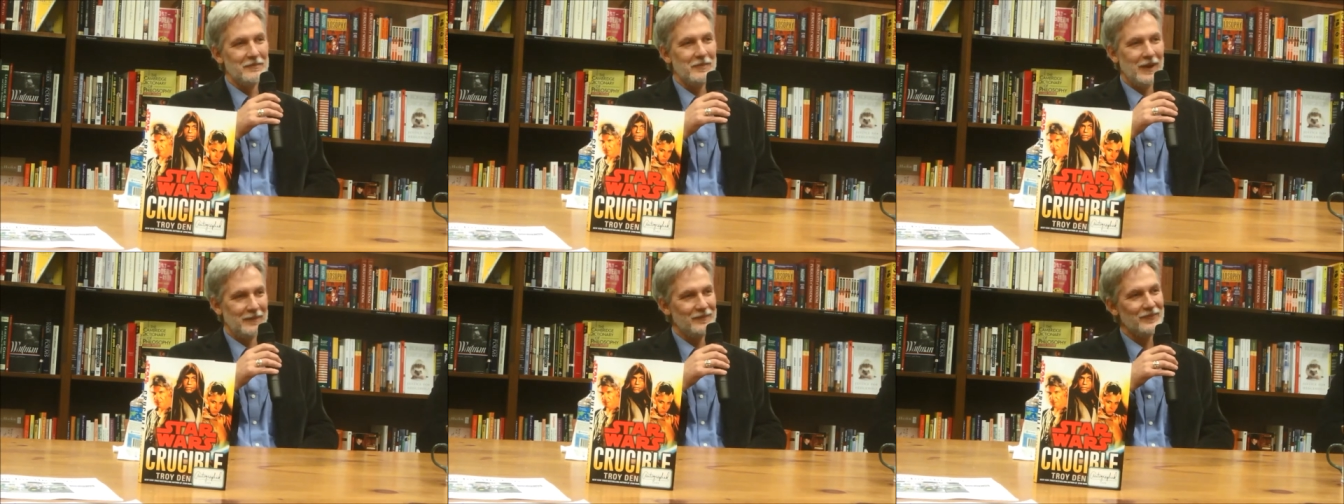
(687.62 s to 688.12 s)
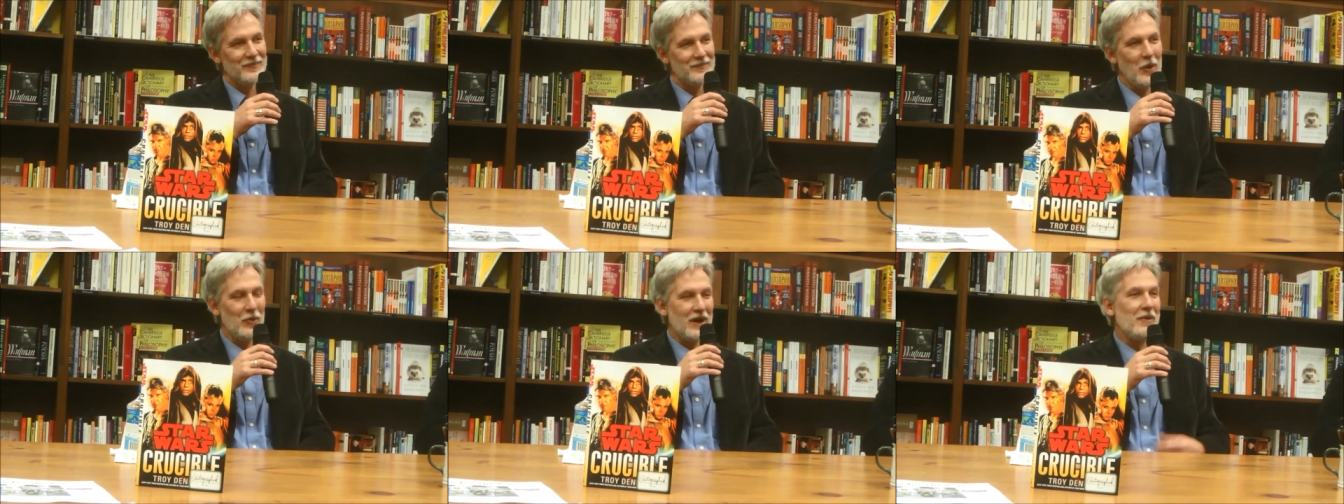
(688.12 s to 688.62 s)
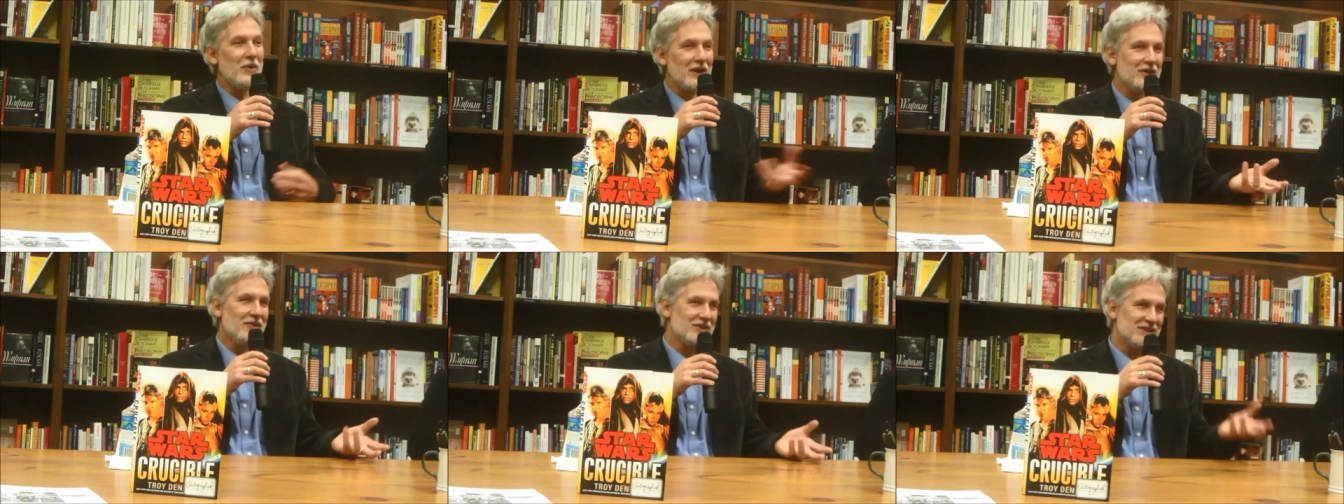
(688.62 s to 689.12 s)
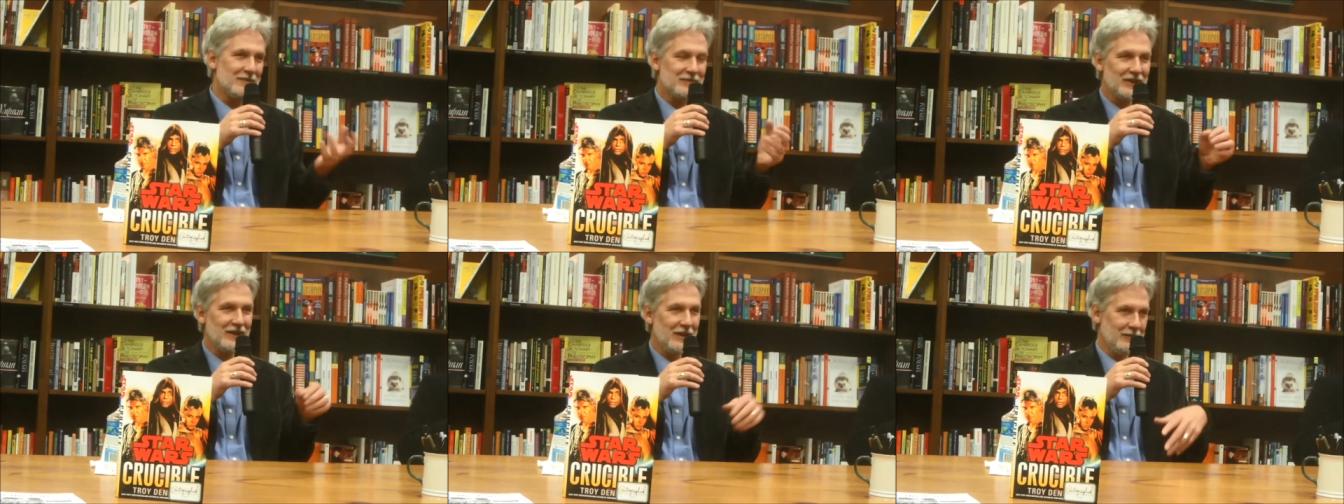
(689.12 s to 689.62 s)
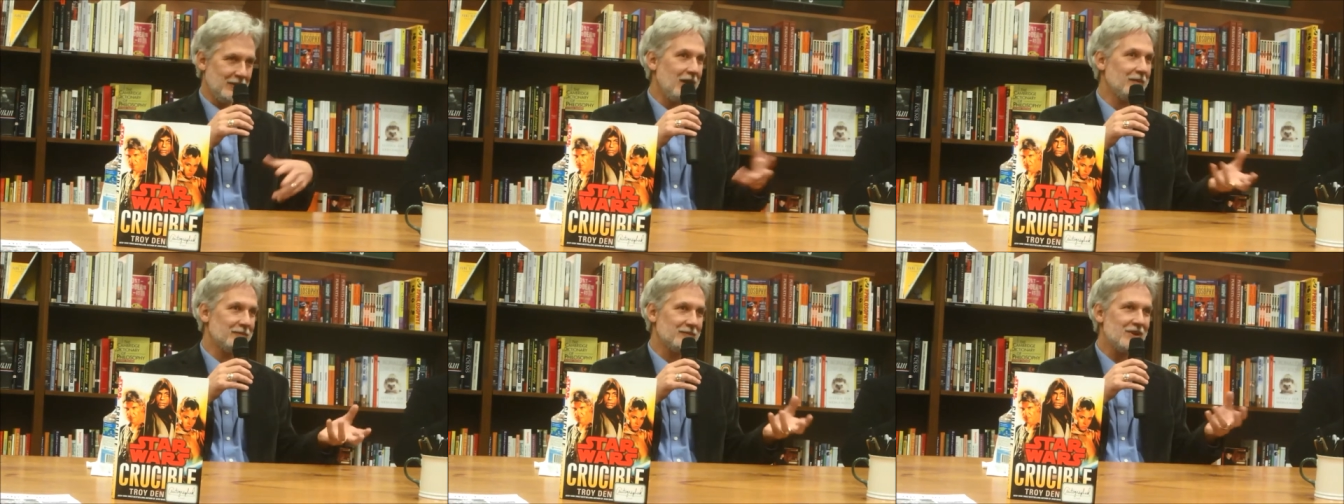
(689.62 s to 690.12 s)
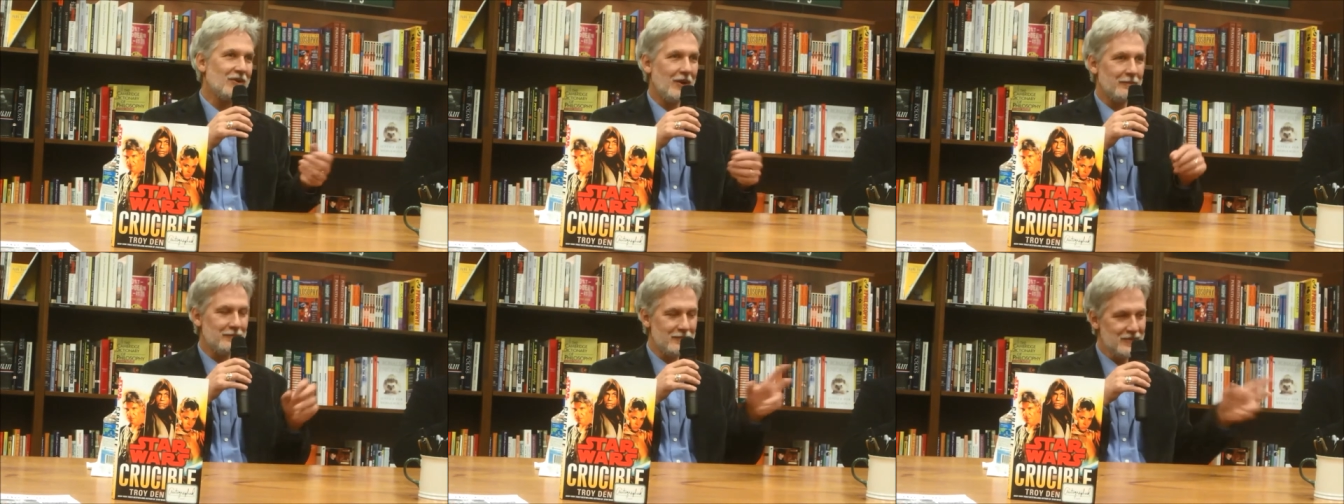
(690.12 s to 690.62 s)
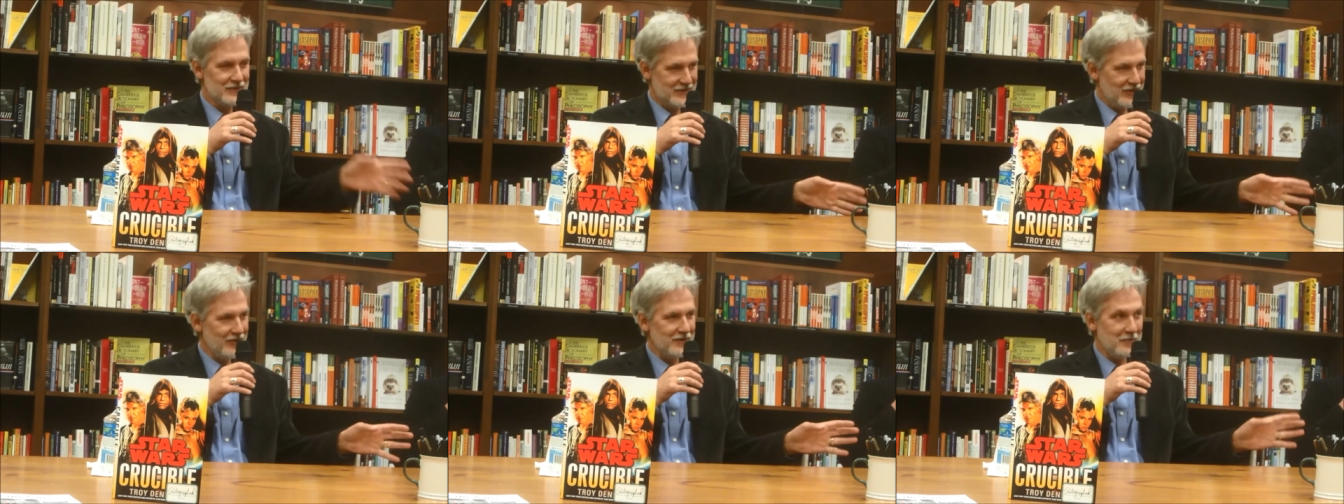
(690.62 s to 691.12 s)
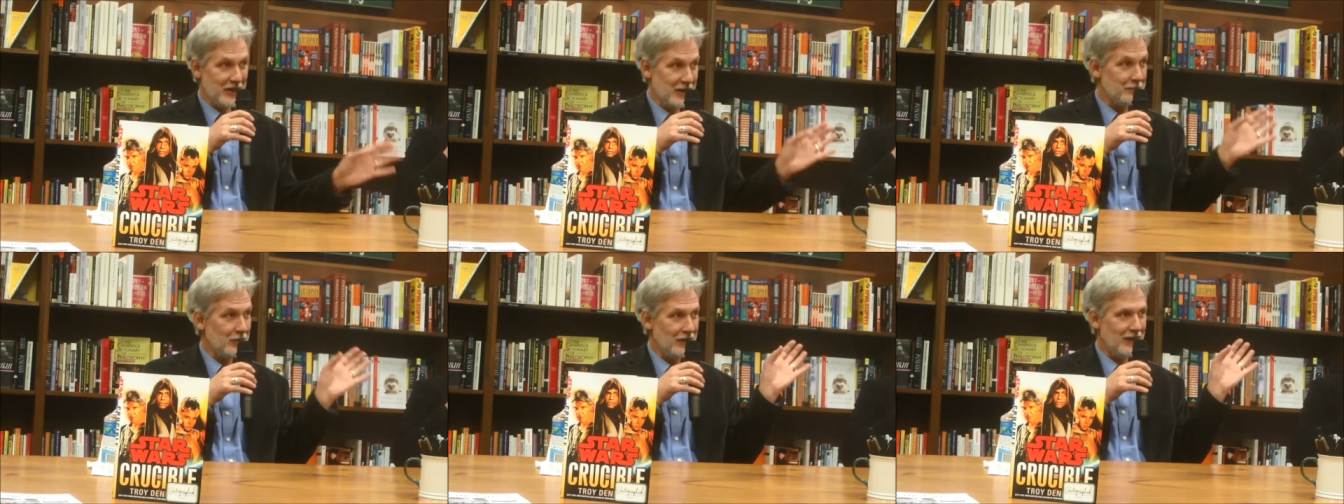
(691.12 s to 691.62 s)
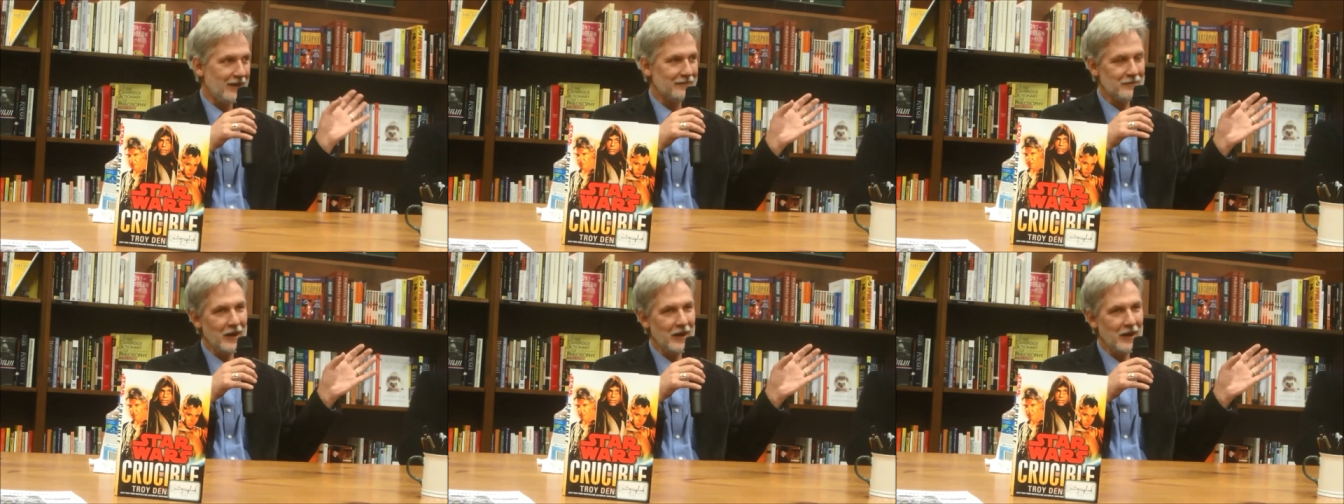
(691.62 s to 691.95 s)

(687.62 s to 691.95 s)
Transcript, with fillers: So. But, but when I want to know something, I'll, I'll, you know I'll turn to pick up a lot.